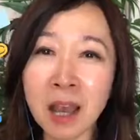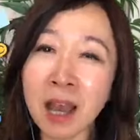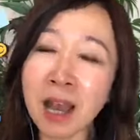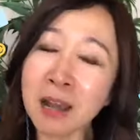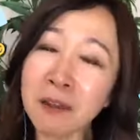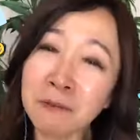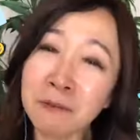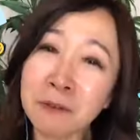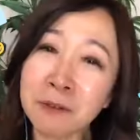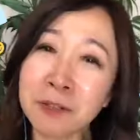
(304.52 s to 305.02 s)

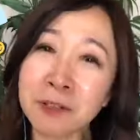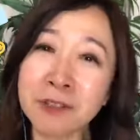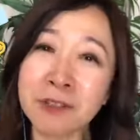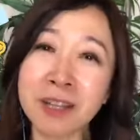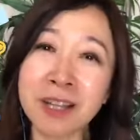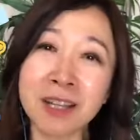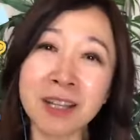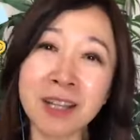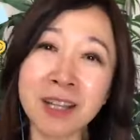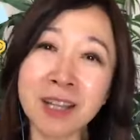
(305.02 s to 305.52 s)

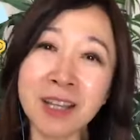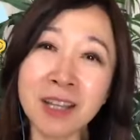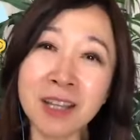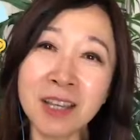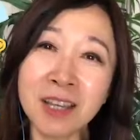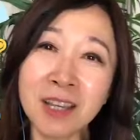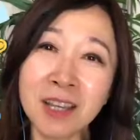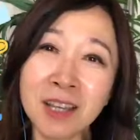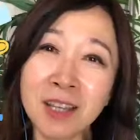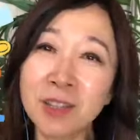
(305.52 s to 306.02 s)
unfortunately,
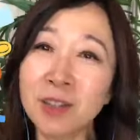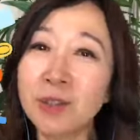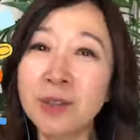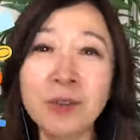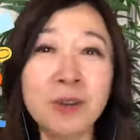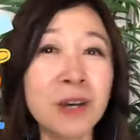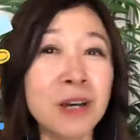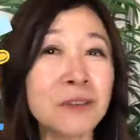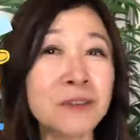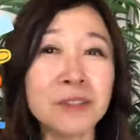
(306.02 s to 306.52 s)
you
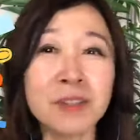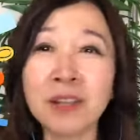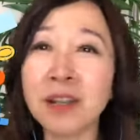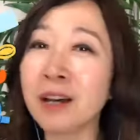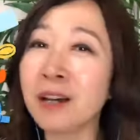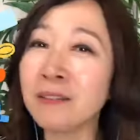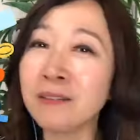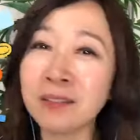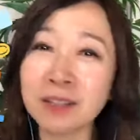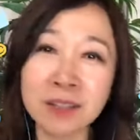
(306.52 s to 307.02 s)
don't have
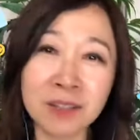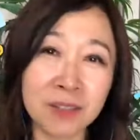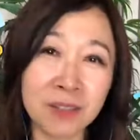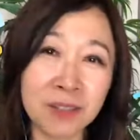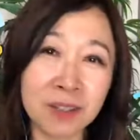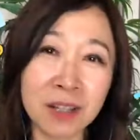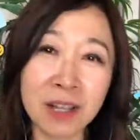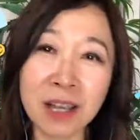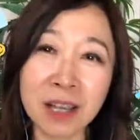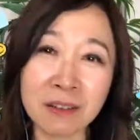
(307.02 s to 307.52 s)
love in
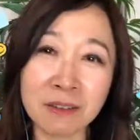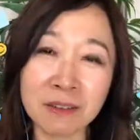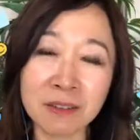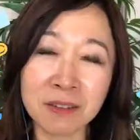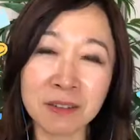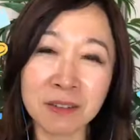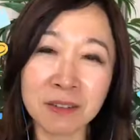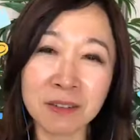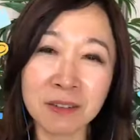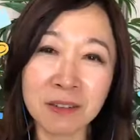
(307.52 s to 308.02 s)
your life.
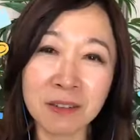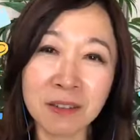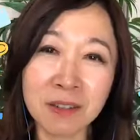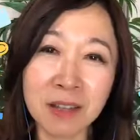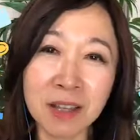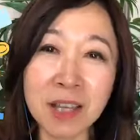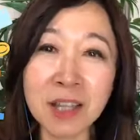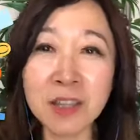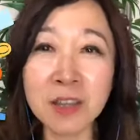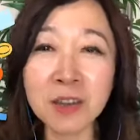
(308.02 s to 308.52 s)

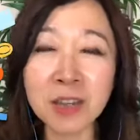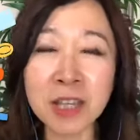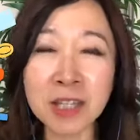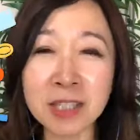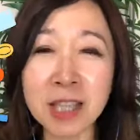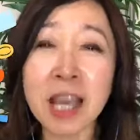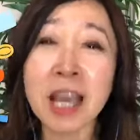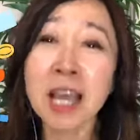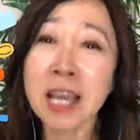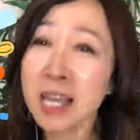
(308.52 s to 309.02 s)
And you can
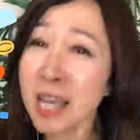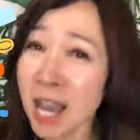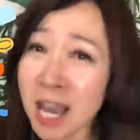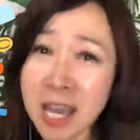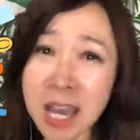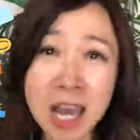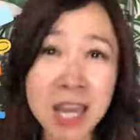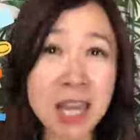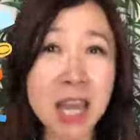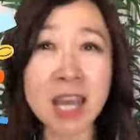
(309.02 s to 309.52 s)
say,
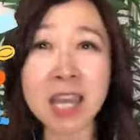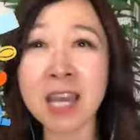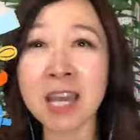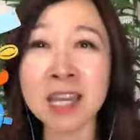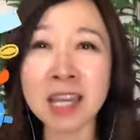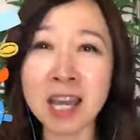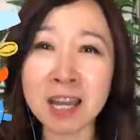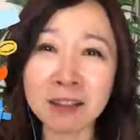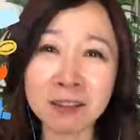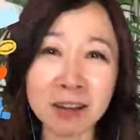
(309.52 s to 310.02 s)

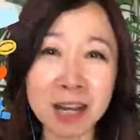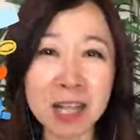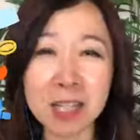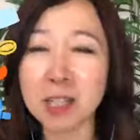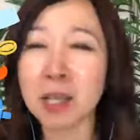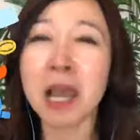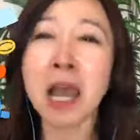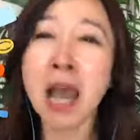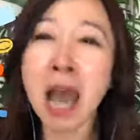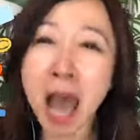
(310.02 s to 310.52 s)
yeah,
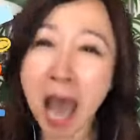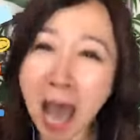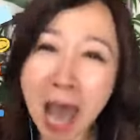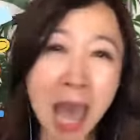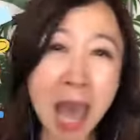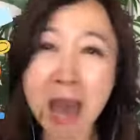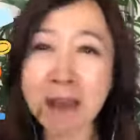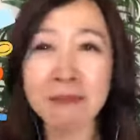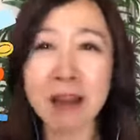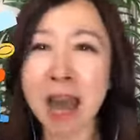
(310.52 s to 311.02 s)
Grace,
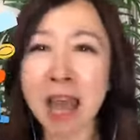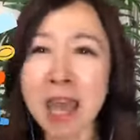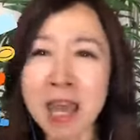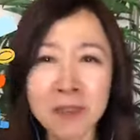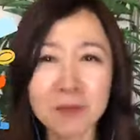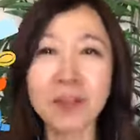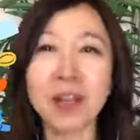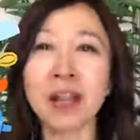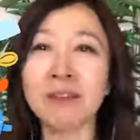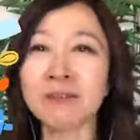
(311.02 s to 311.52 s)
I
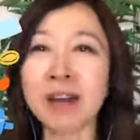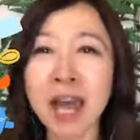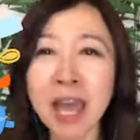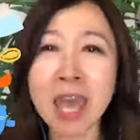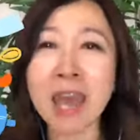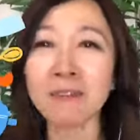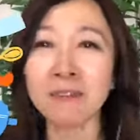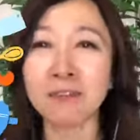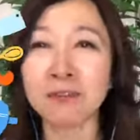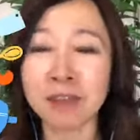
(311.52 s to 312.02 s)
have
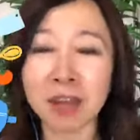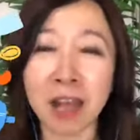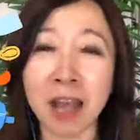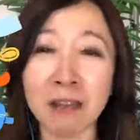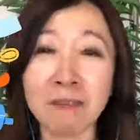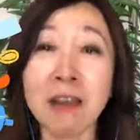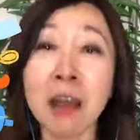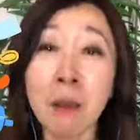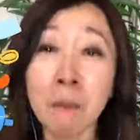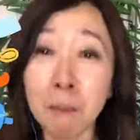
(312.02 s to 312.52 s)

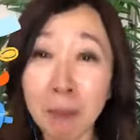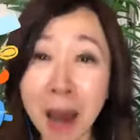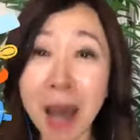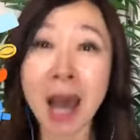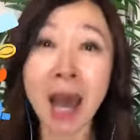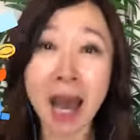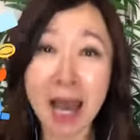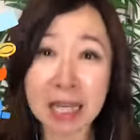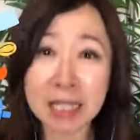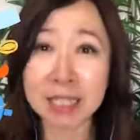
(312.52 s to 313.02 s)
love,
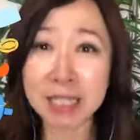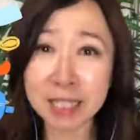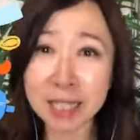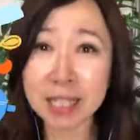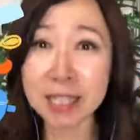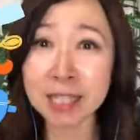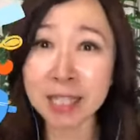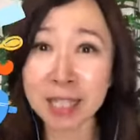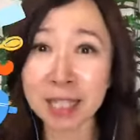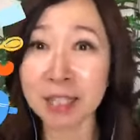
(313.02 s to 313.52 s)
but I
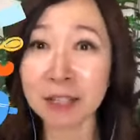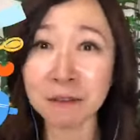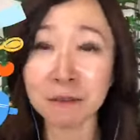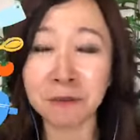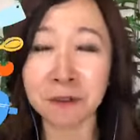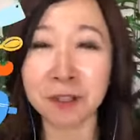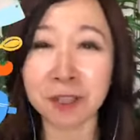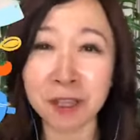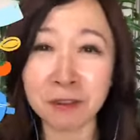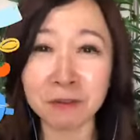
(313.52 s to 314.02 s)
just cannot
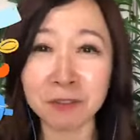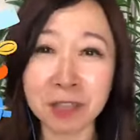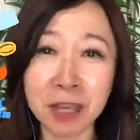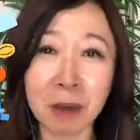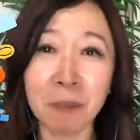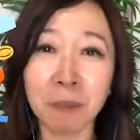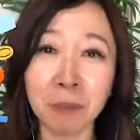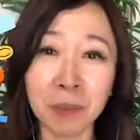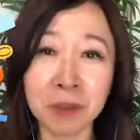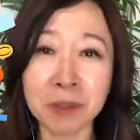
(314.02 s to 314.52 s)
forgive
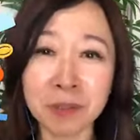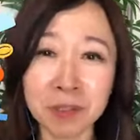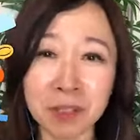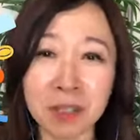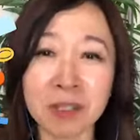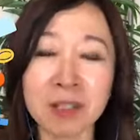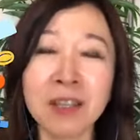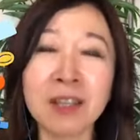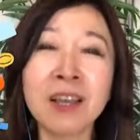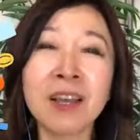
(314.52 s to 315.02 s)
that
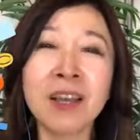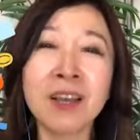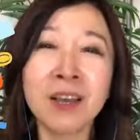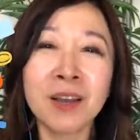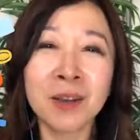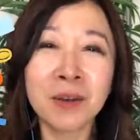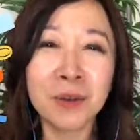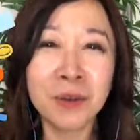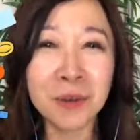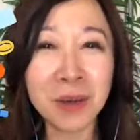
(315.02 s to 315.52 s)
person.
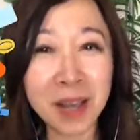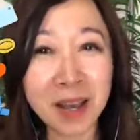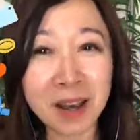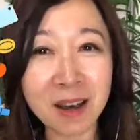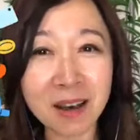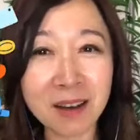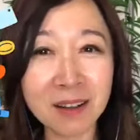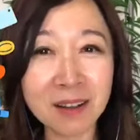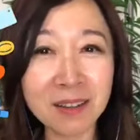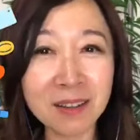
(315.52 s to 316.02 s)

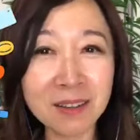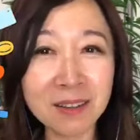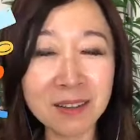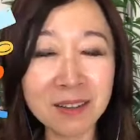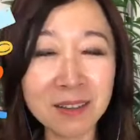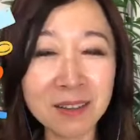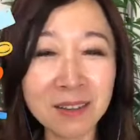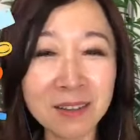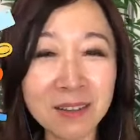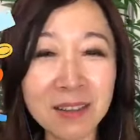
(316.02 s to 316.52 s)
Well,
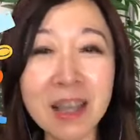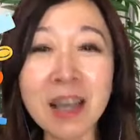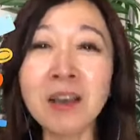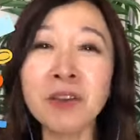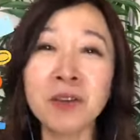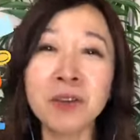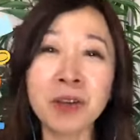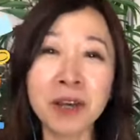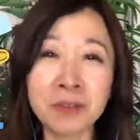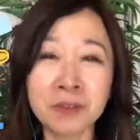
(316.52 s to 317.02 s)
now
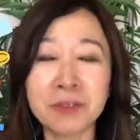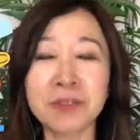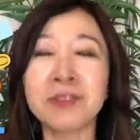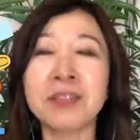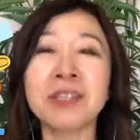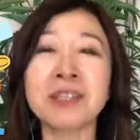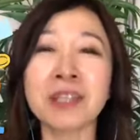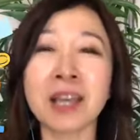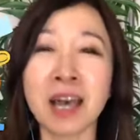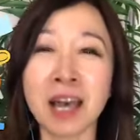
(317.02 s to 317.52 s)
you have to
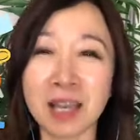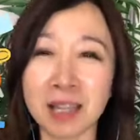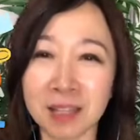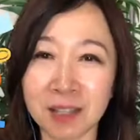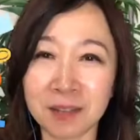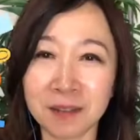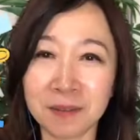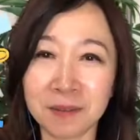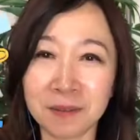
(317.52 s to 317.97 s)
decide.